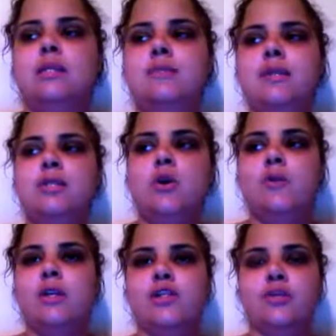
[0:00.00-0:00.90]
be told
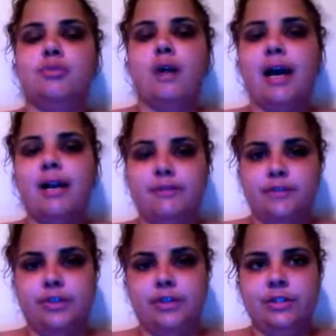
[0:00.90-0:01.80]
that you're
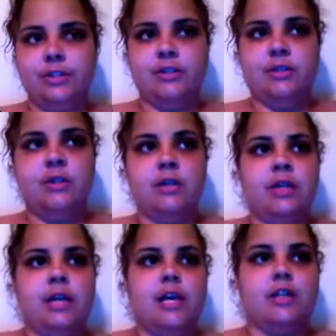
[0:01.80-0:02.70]
prideful
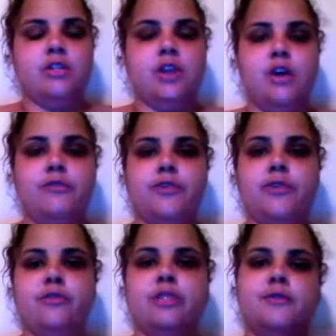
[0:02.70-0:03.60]
and it's hard for you to
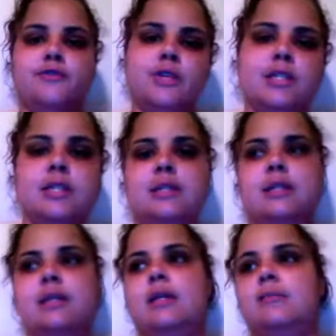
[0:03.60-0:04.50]
receive
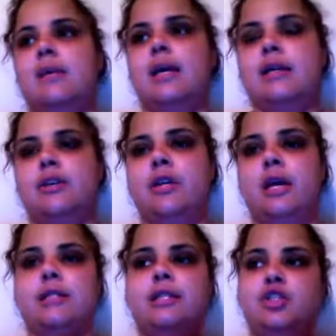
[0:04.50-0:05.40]
criticism and you're not
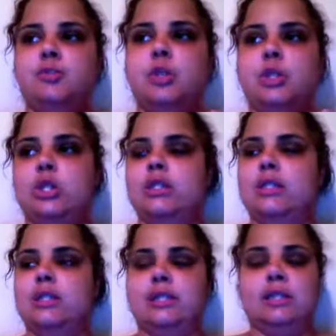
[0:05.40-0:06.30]
teachable
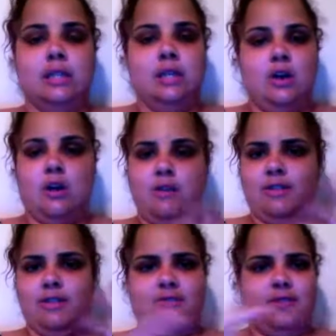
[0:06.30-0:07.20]
and all of
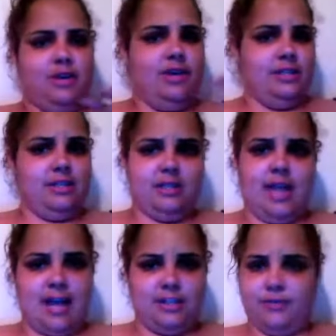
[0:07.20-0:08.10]
these various
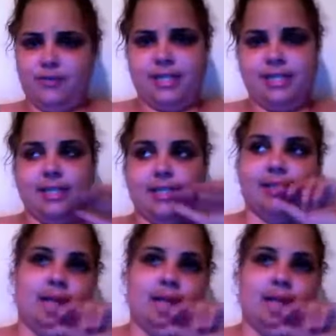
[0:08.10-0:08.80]
catchphrases,